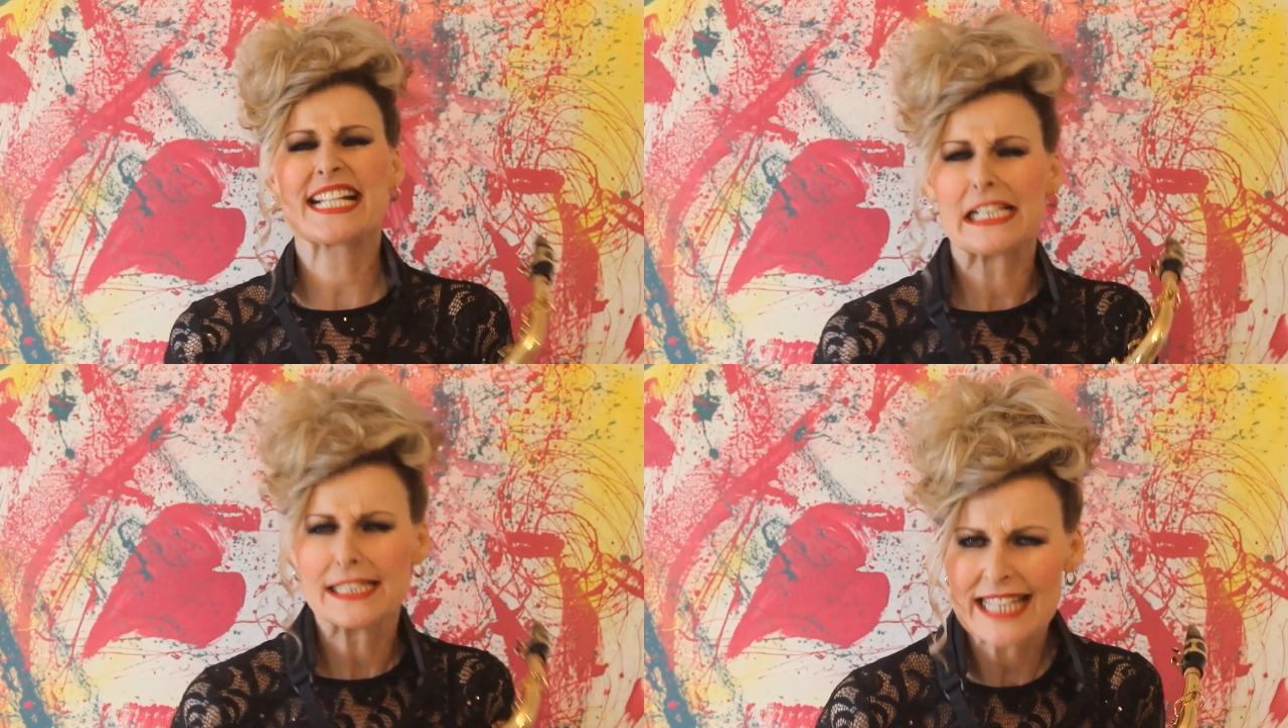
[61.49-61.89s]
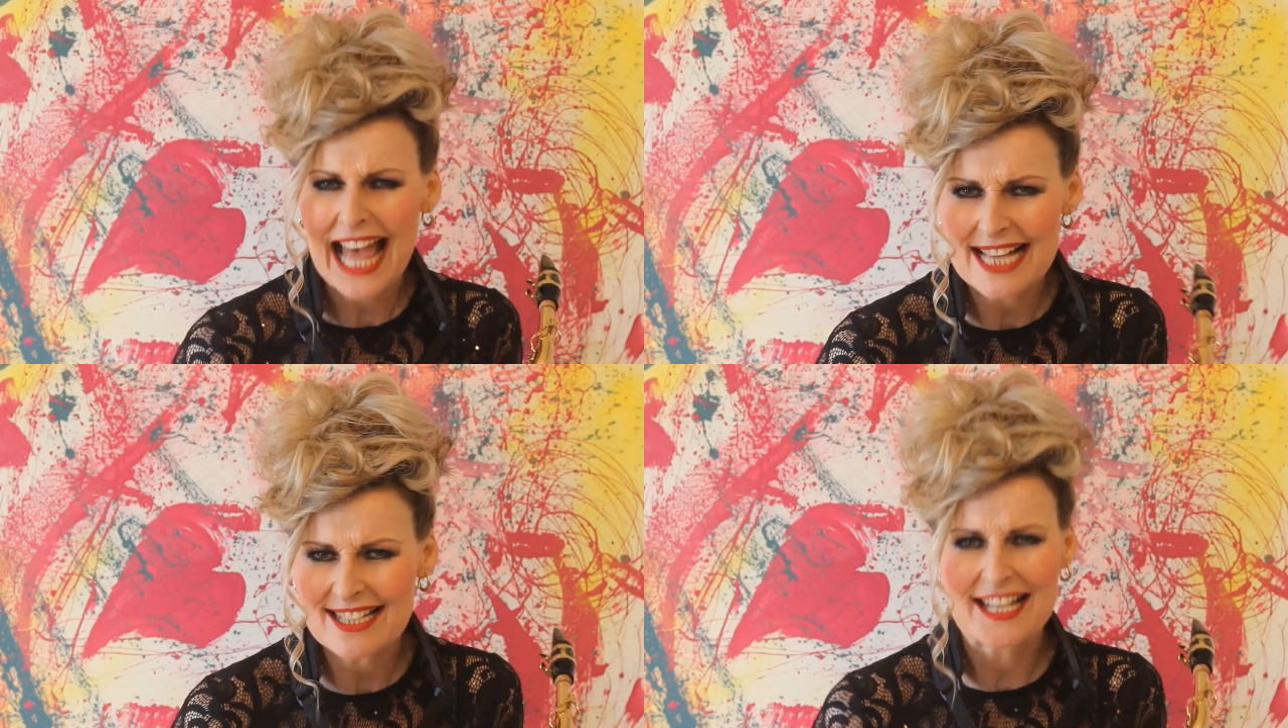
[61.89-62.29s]

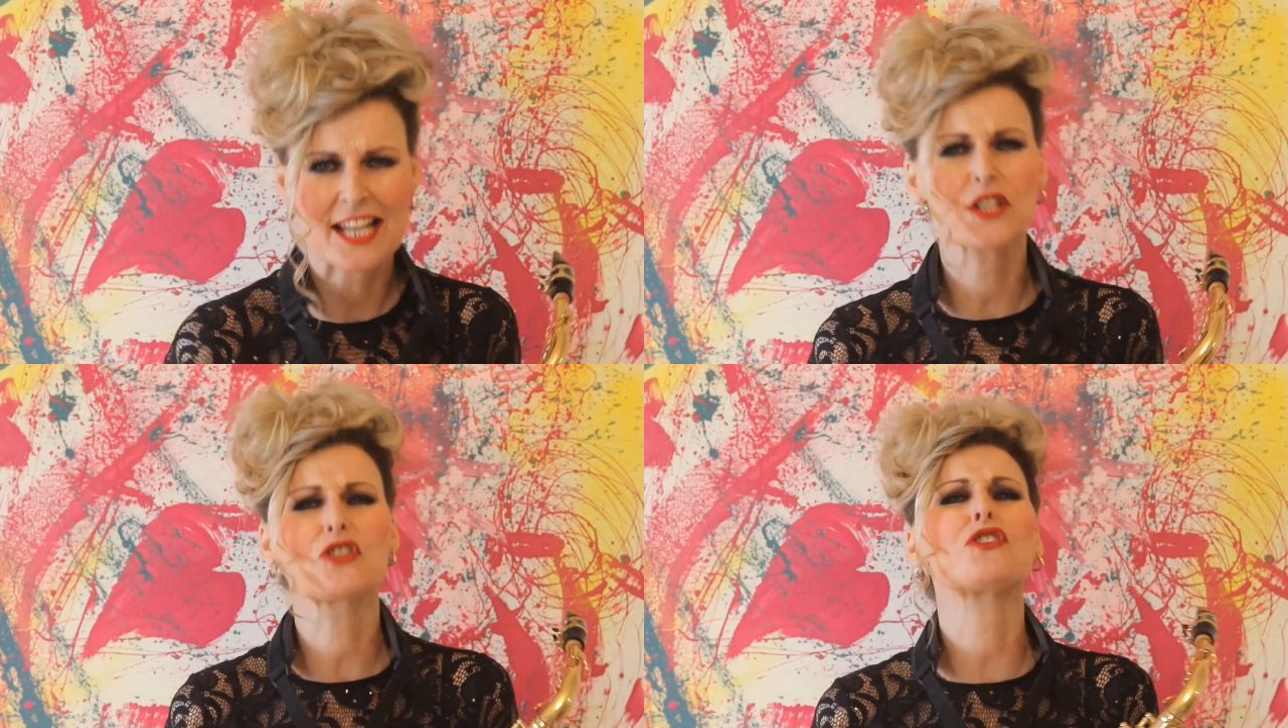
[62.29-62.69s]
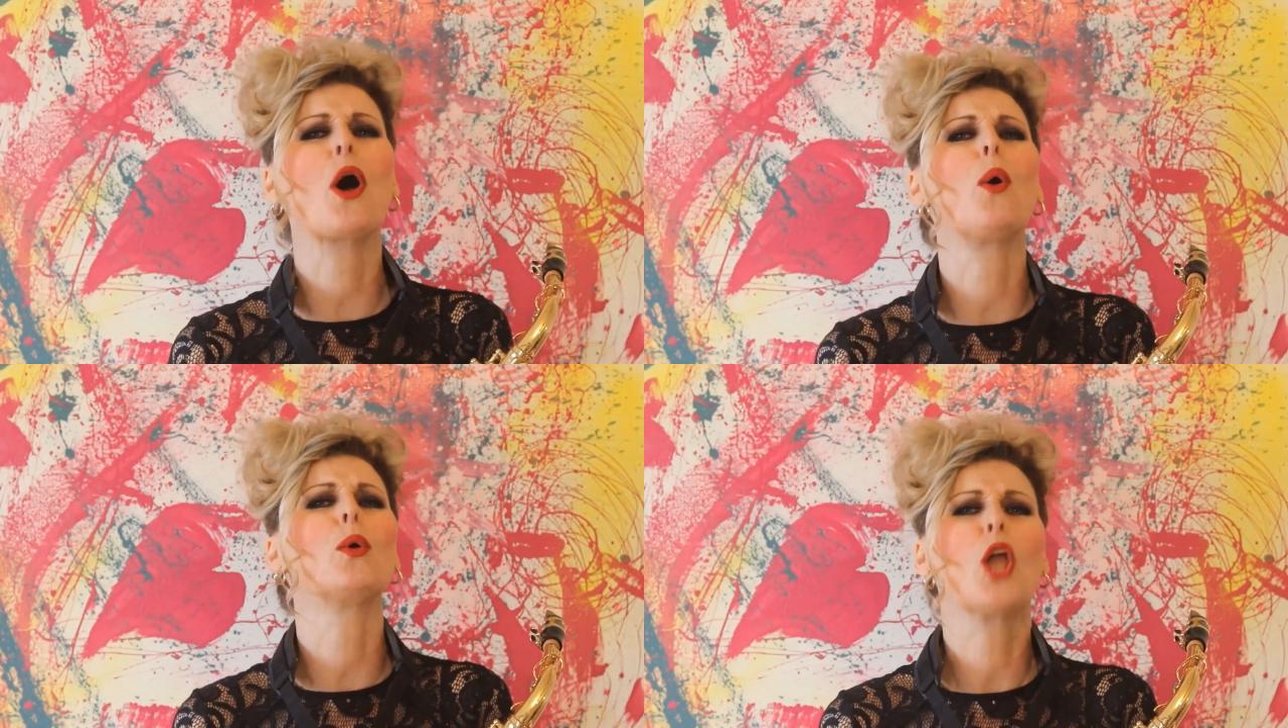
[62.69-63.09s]
classic
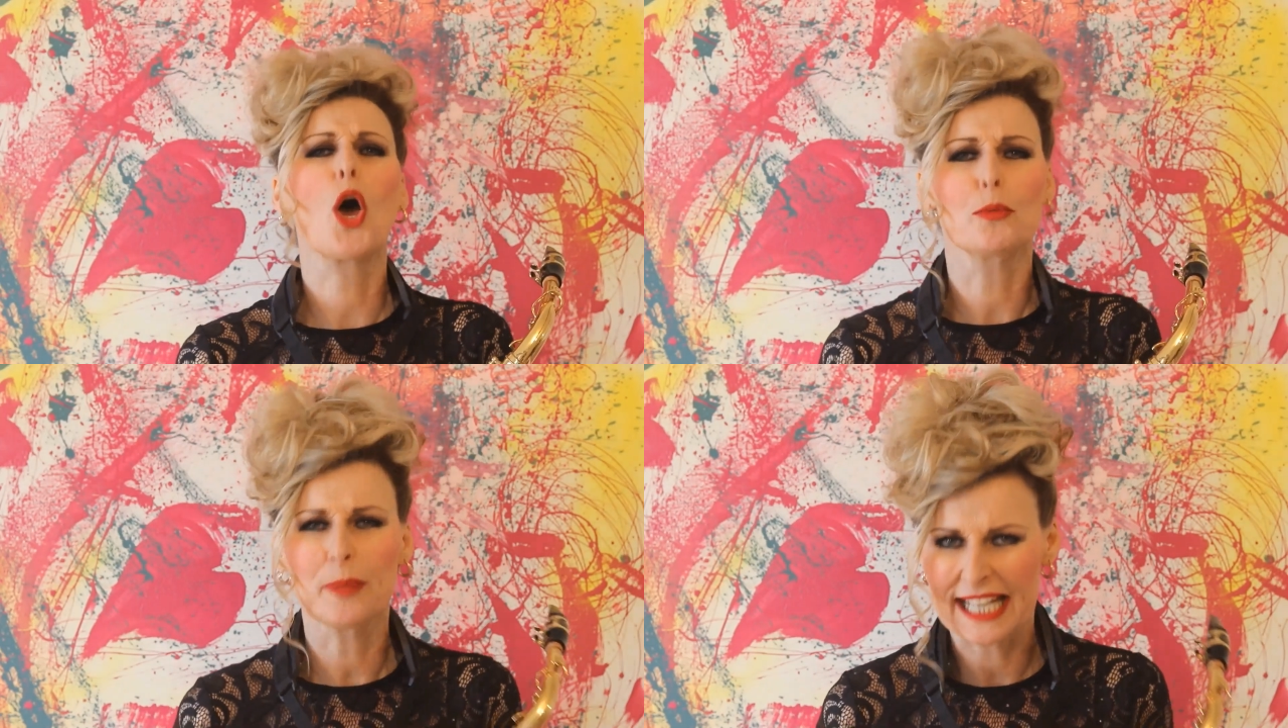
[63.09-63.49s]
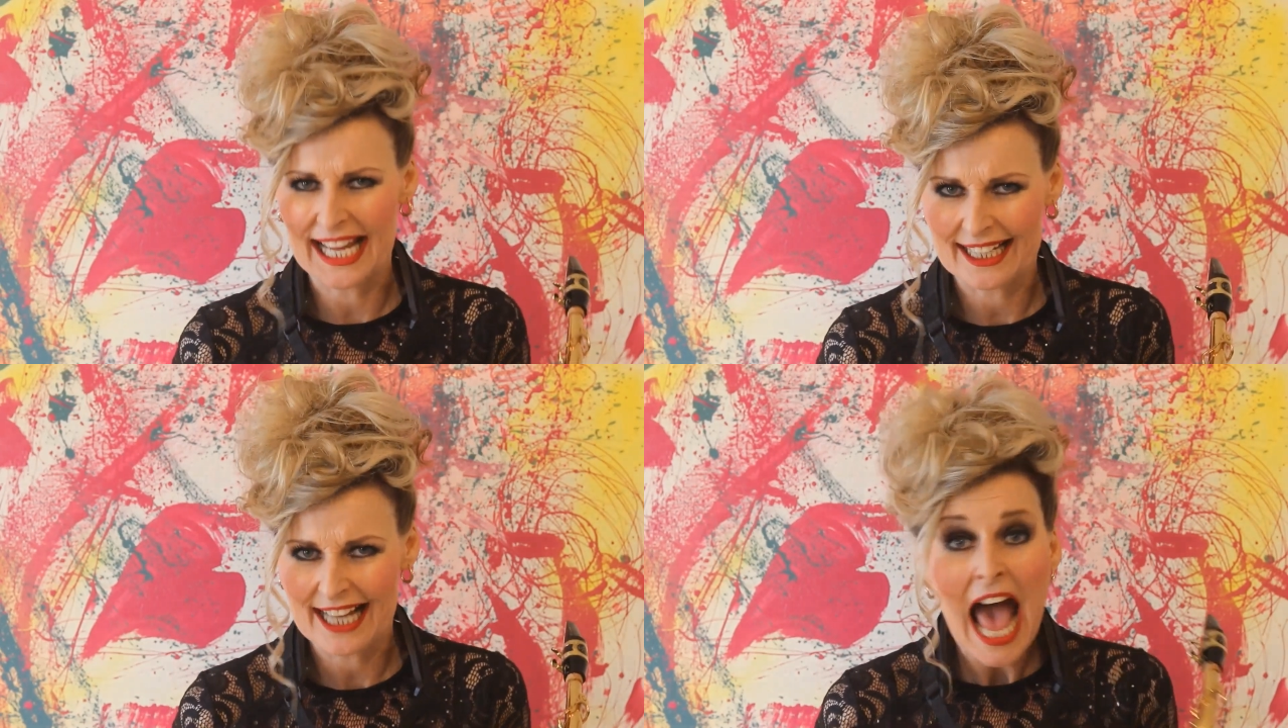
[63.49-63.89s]
soul
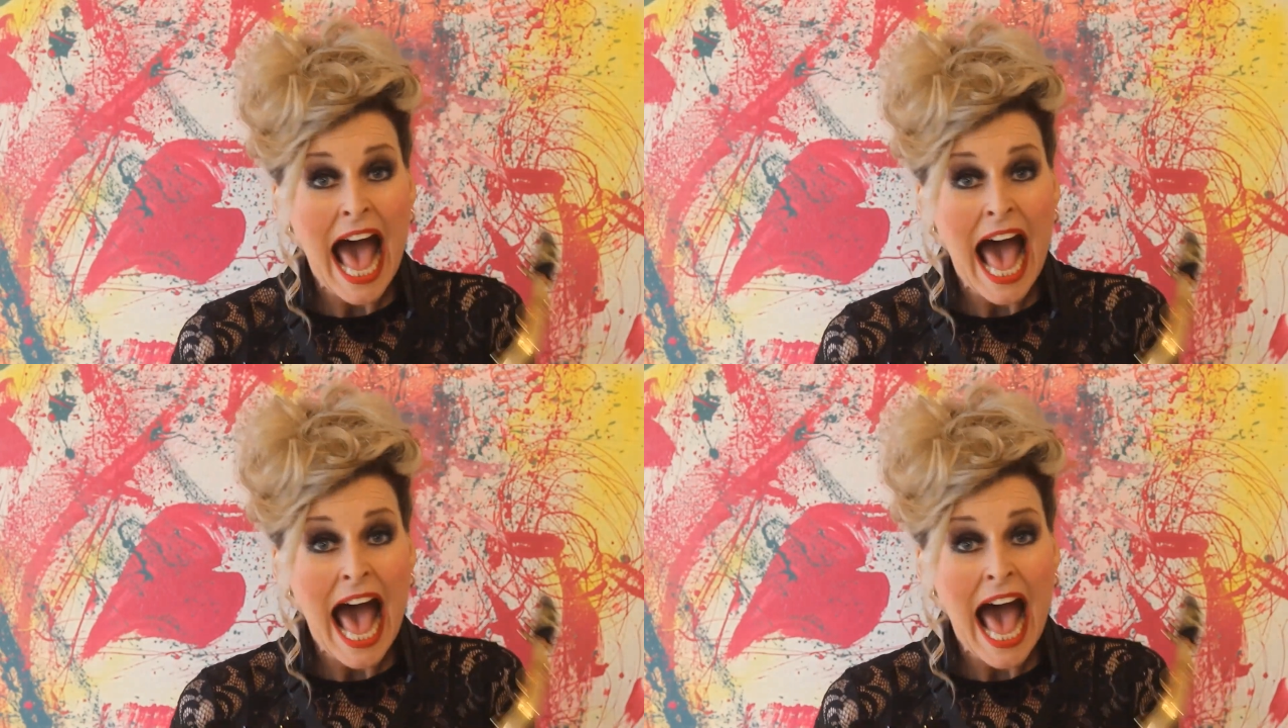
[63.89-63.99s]
opening,